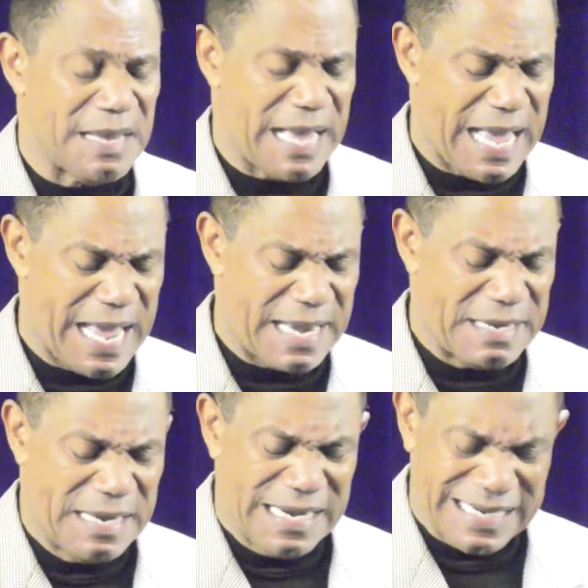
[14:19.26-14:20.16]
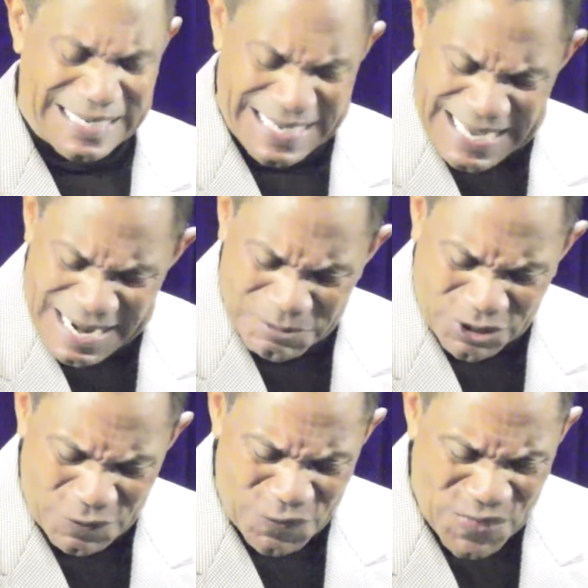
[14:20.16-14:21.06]
And again, I'm
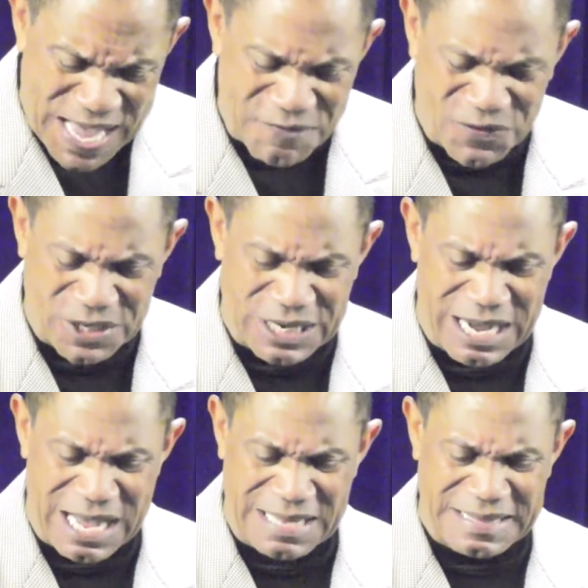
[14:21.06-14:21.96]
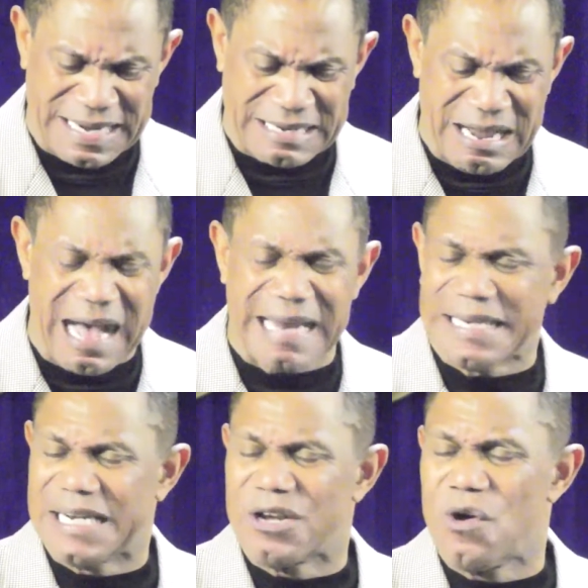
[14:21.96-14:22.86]
so thankful to God that God
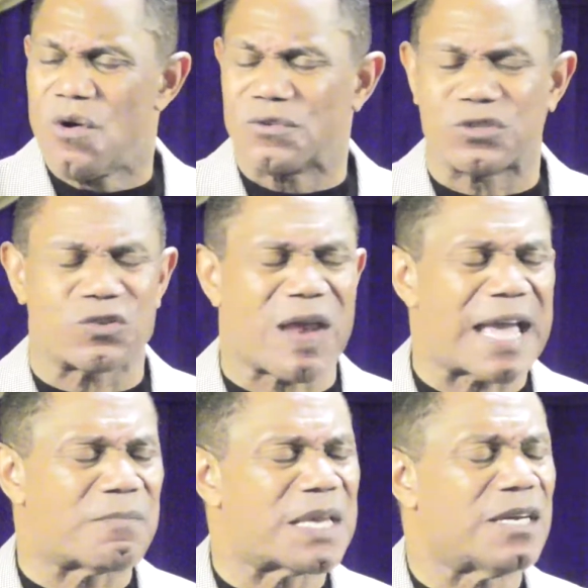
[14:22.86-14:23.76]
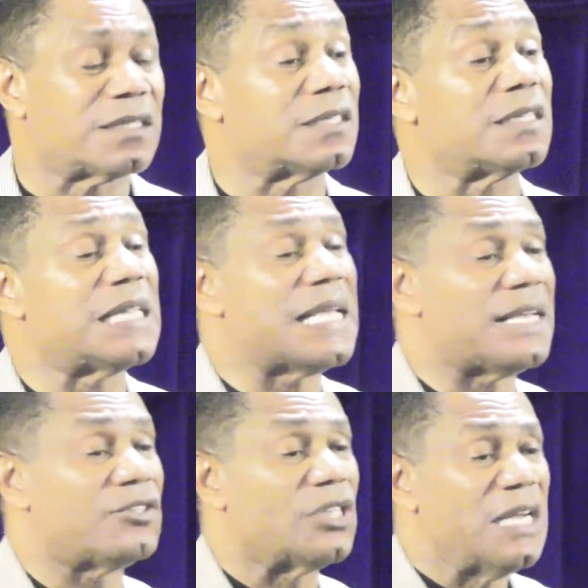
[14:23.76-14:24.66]
didn't go on strike because of
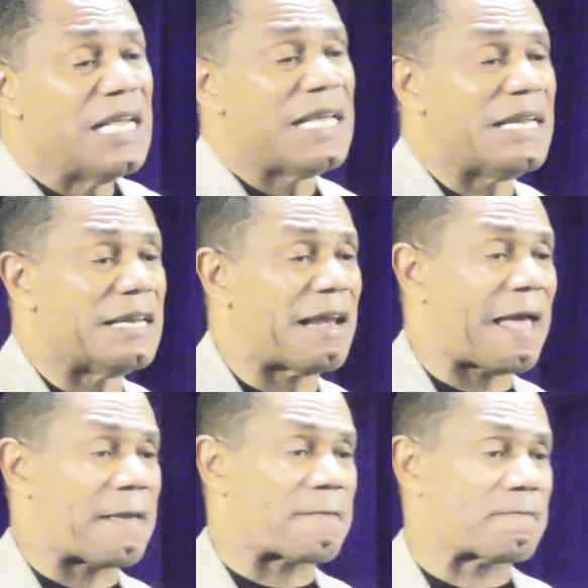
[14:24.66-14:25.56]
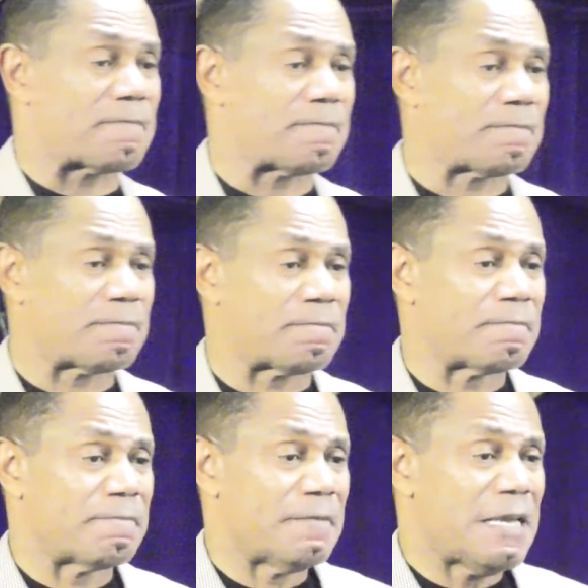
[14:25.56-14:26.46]
things he didn't like.
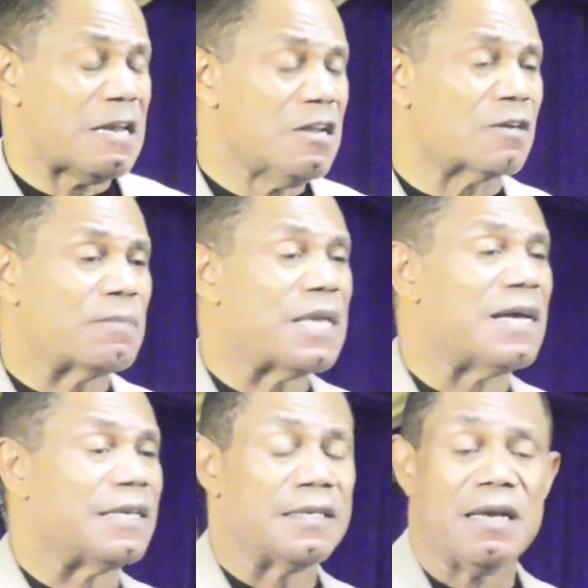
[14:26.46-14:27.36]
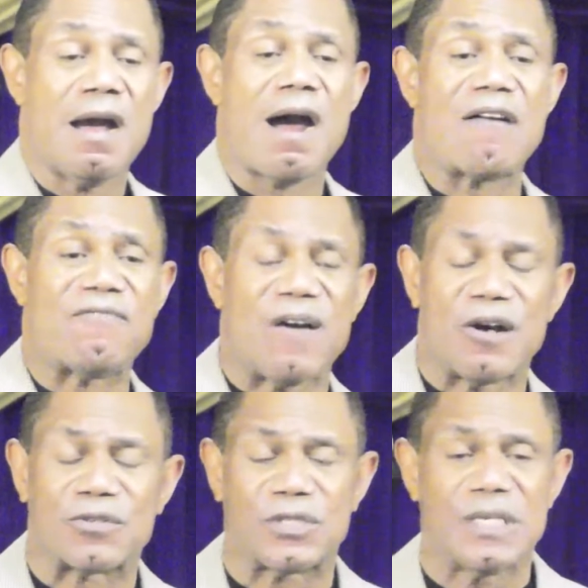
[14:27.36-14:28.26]
He looked beyond our
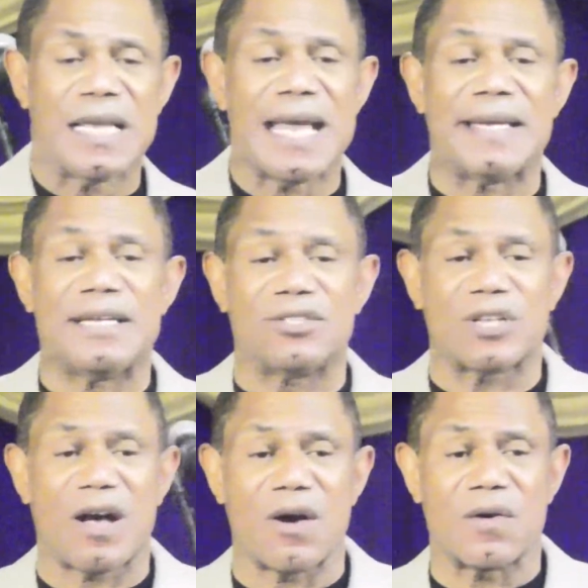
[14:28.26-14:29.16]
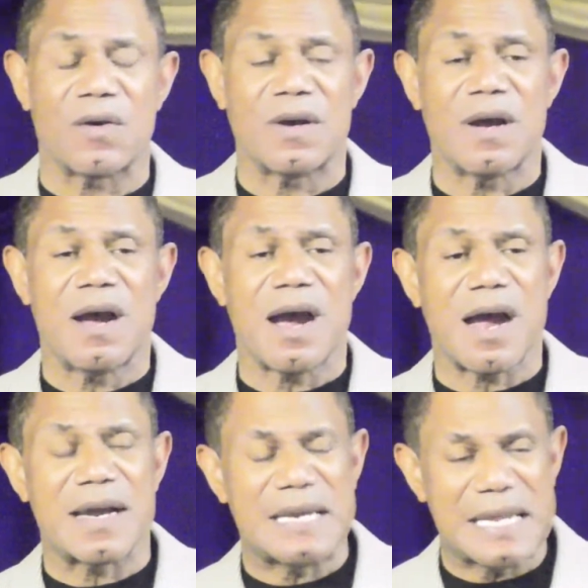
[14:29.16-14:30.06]
faults and he saw
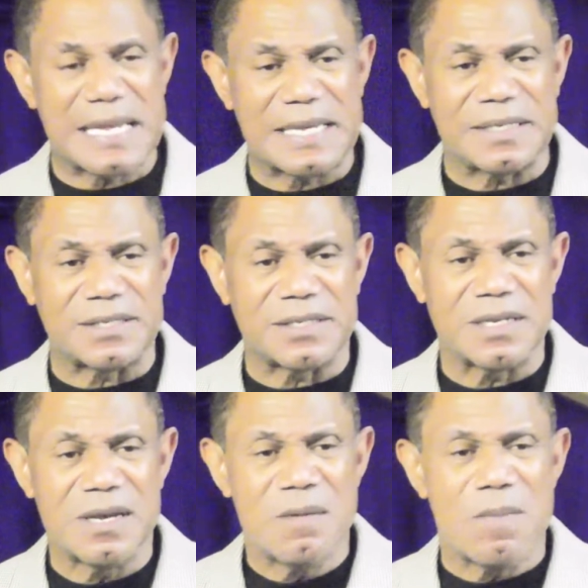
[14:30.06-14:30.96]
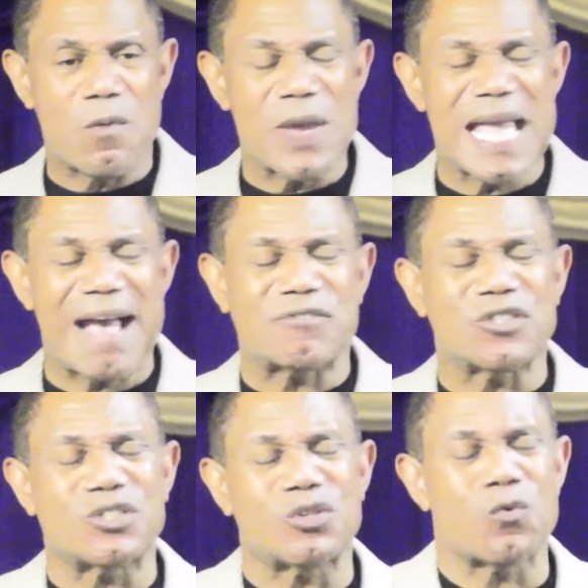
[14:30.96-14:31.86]
our needs. But we have to
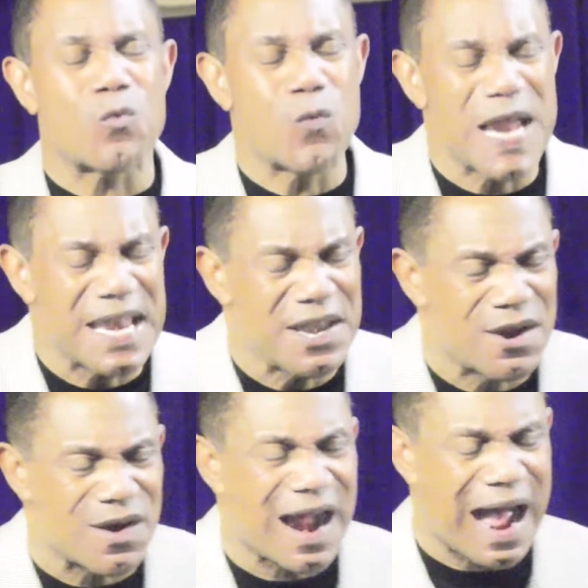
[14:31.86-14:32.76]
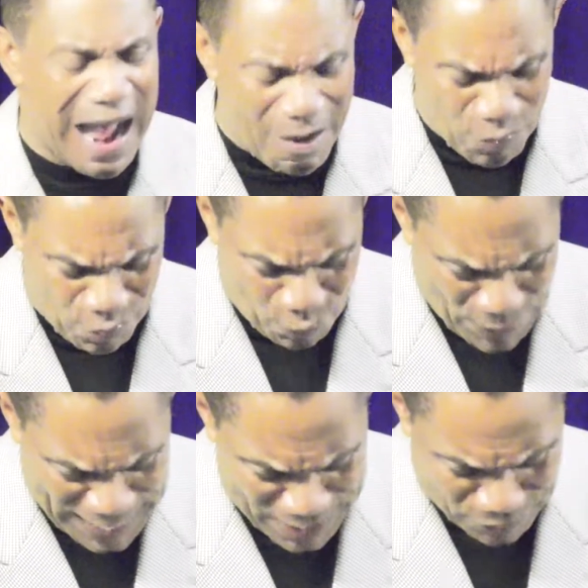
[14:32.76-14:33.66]
surrender our
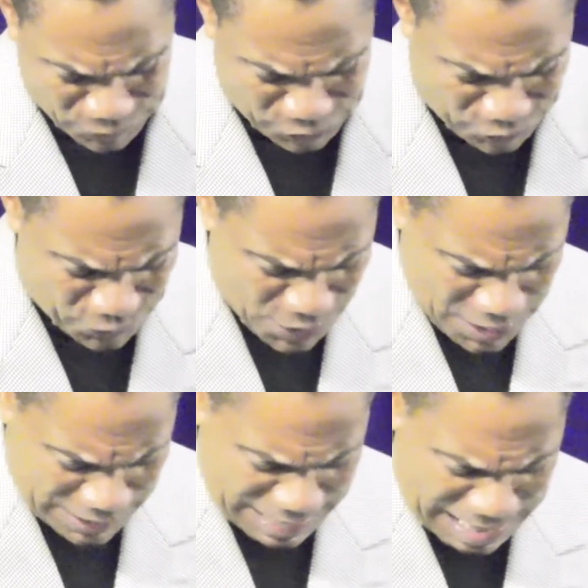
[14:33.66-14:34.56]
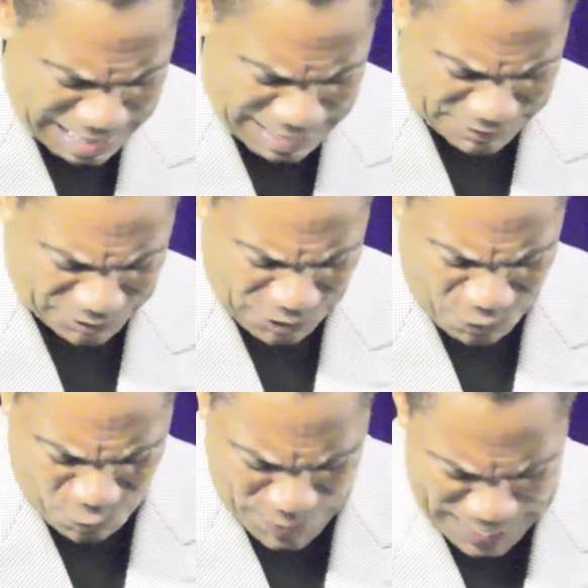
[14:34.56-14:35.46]
will to God's
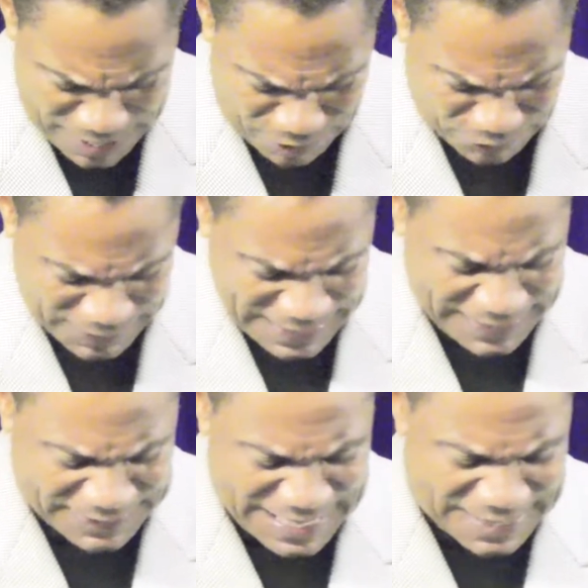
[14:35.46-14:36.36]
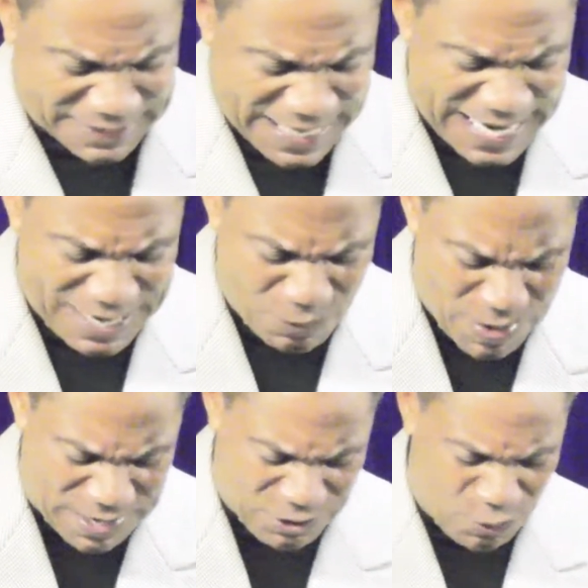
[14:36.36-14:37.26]
will. He says,
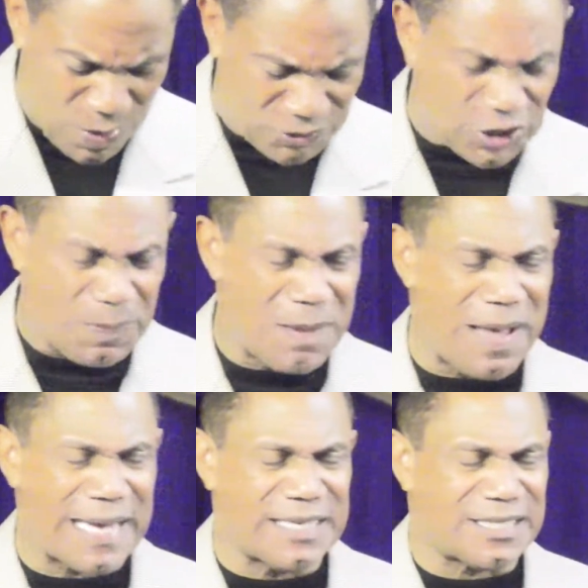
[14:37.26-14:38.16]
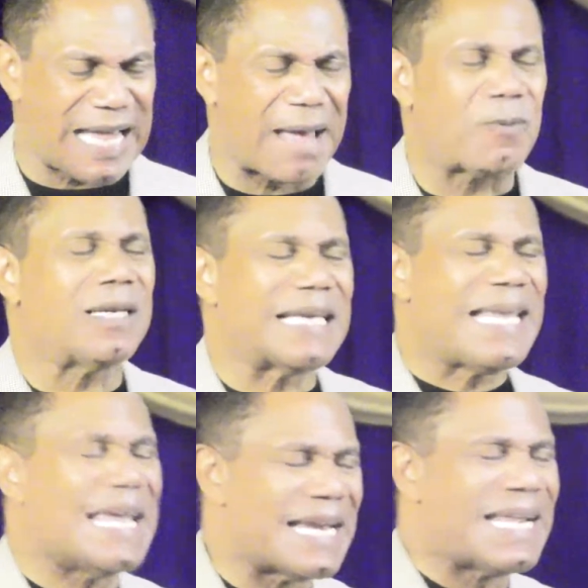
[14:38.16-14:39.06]
anyone who wants to be my disciple,
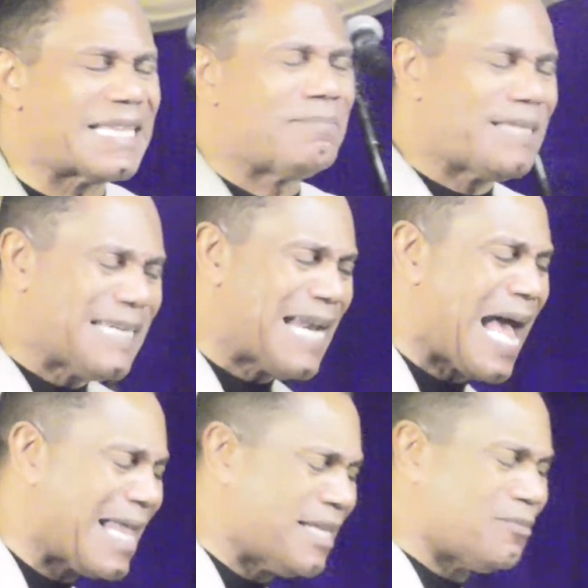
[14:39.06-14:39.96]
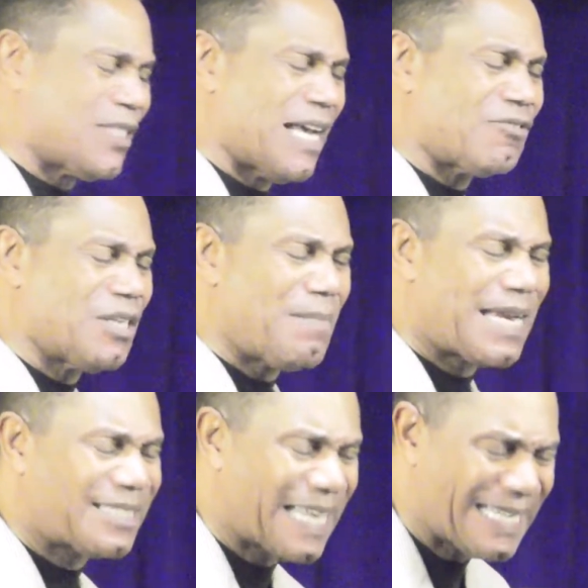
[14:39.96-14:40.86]
again, let them deny themselves.
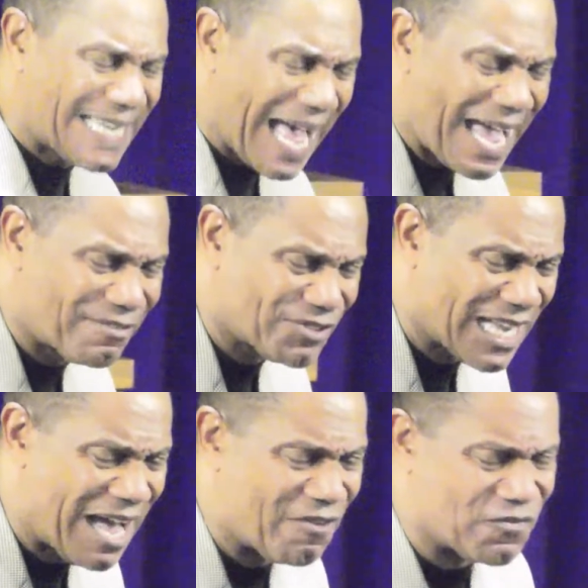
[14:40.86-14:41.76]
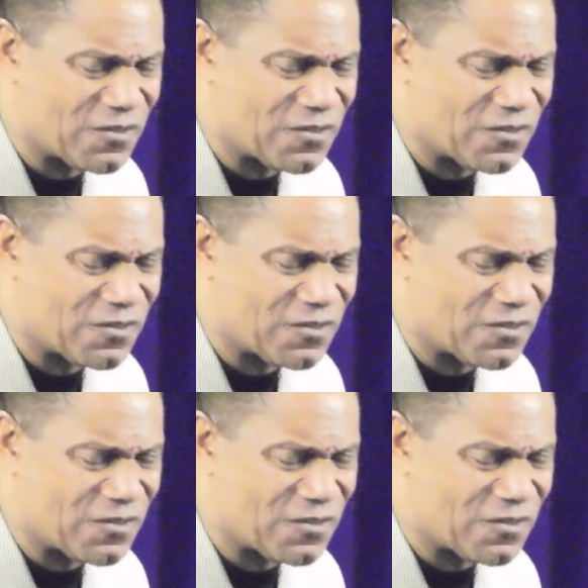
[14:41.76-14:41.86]
Somebody say, die of self.